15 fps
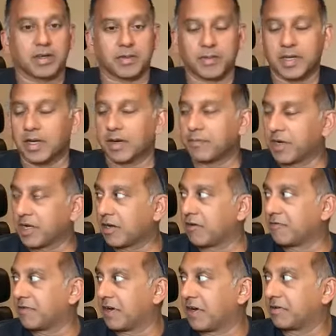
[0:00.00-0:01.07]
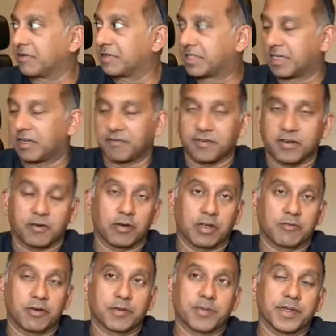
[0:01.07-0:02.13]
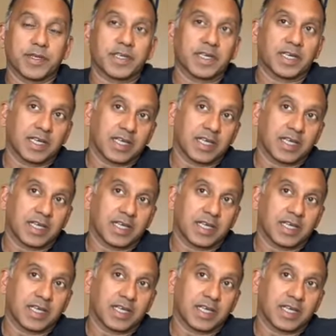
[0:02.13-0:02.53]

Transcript: I mean, my co-founder and CFO Ollie Rigby,